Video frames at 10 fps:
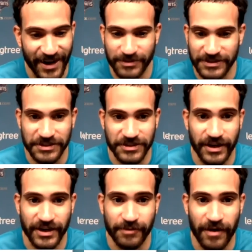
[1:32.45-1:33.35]
I'm still
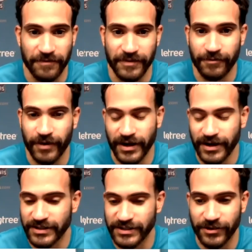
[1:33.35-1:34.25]
trying to get my feet
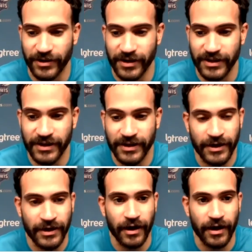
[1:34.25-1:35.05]
wet, and it's still early.